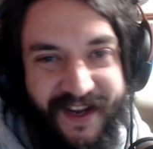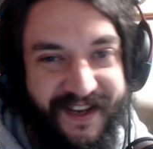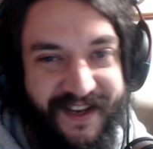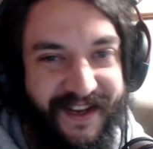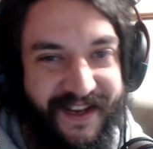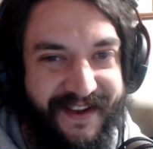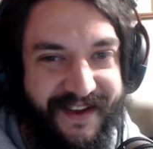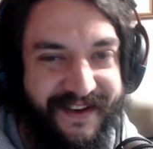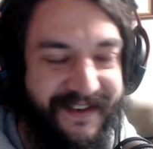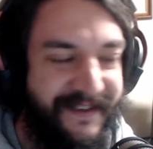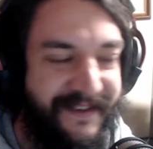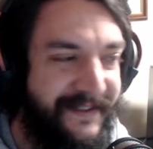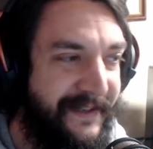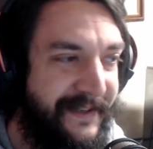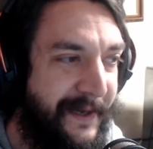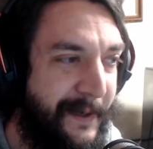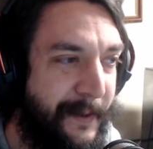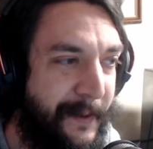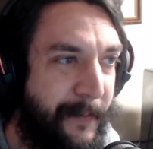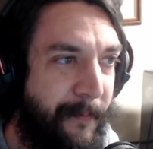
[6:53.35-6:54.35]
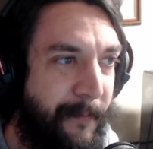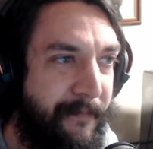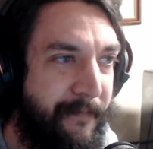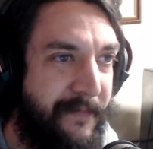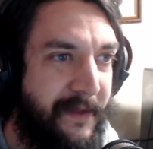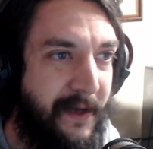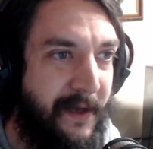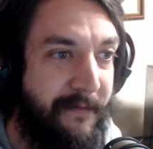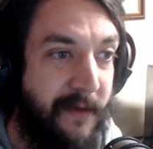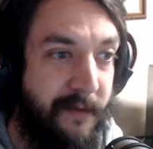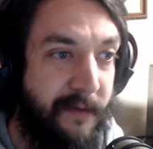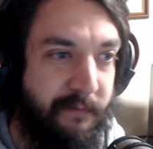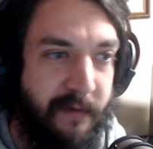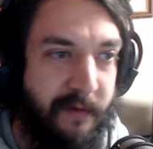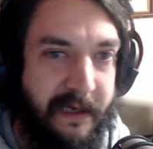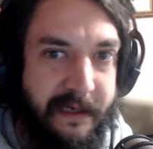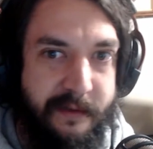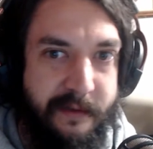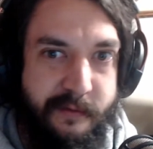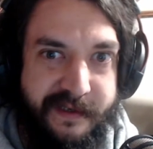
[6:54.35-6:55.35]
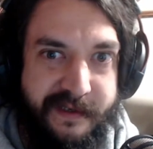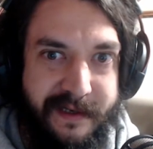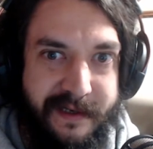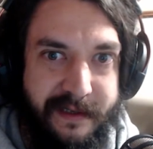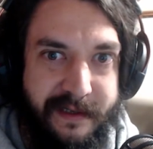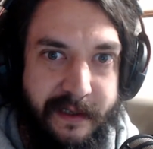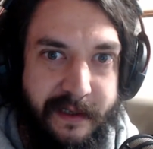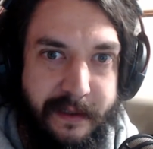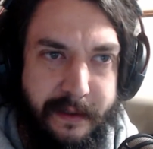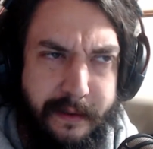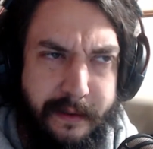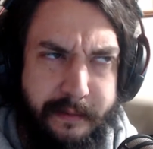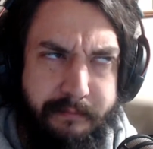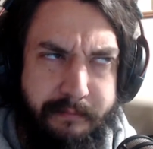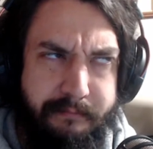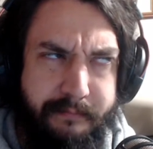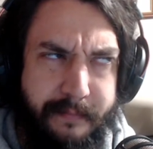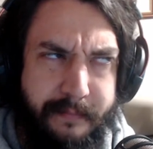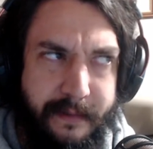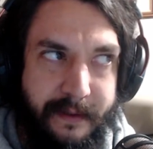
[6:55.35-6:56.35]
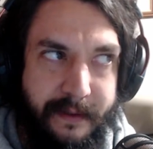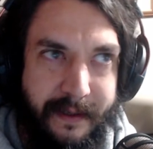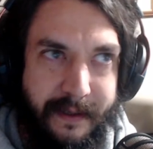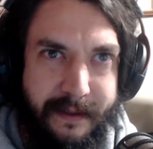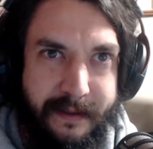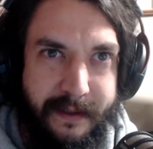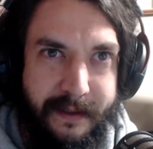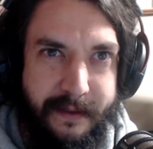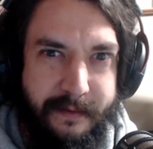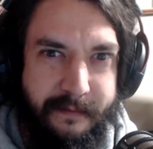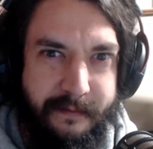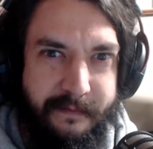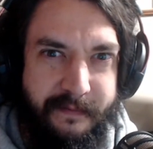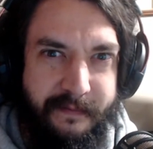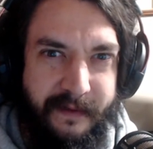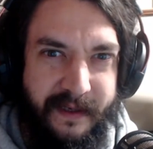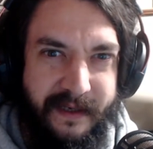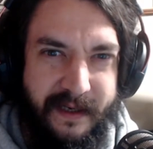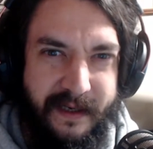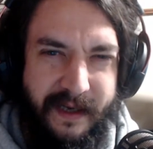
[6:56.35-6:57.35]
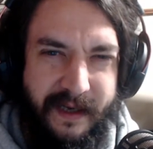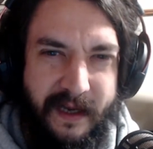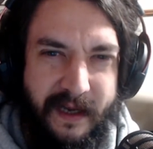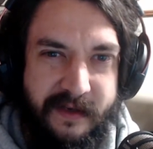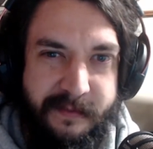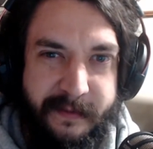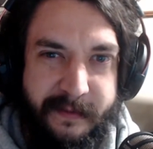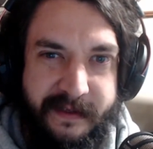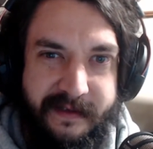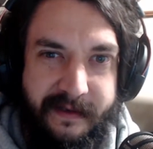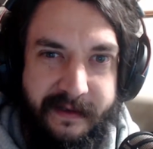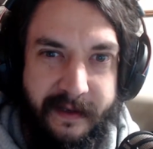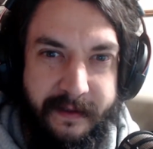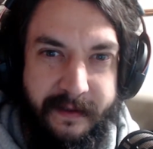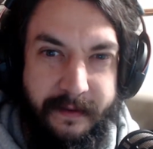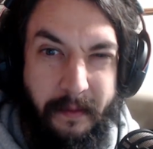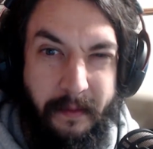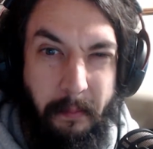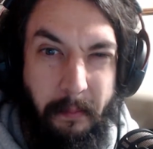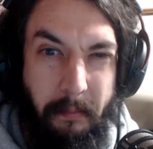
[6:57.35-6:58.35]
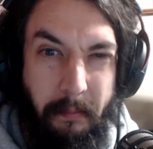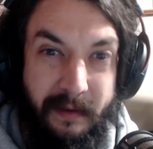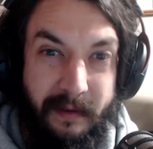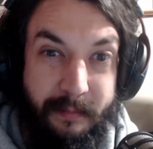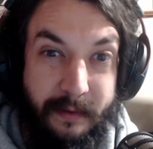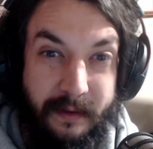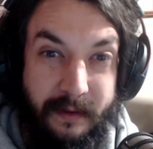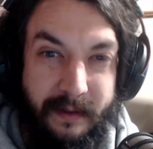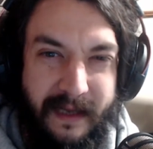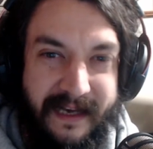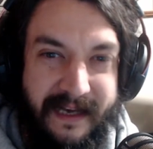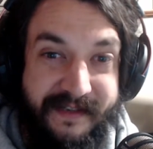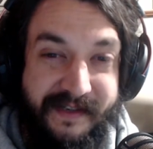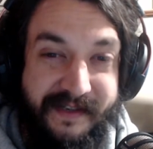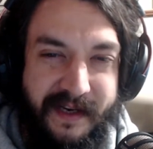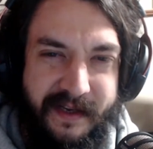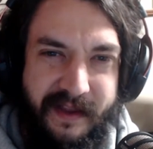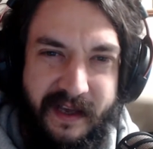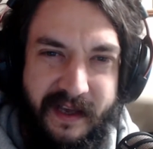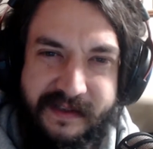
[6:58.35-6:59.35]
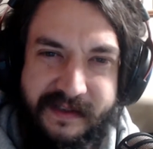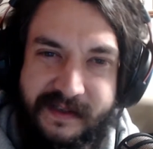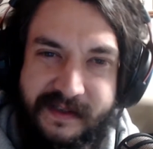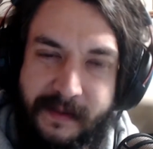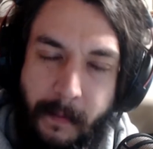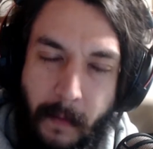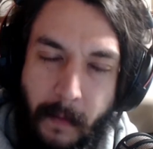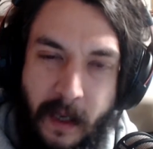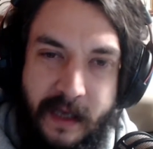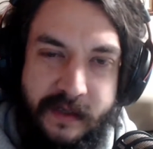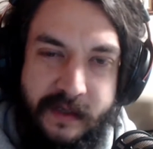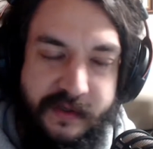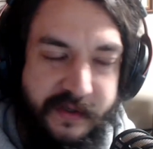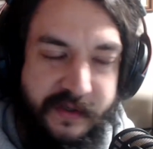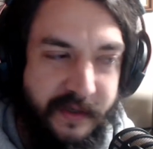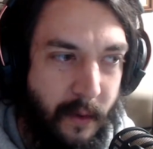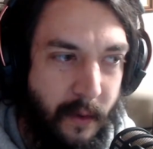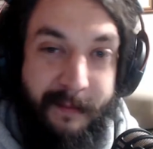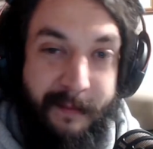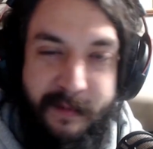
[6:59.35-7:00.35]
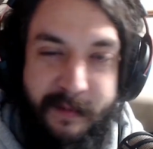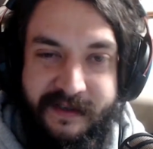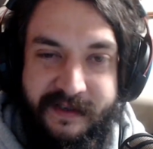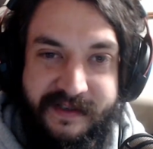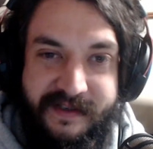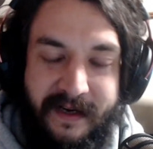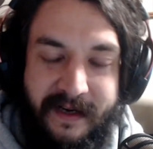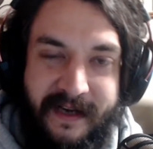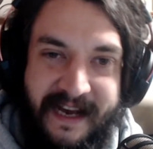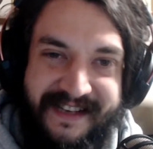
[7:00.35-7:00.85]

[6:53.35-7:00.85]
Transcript: Yeah, I've gotten really interested in the idea of like engagement and people asking things. So I'm gonna start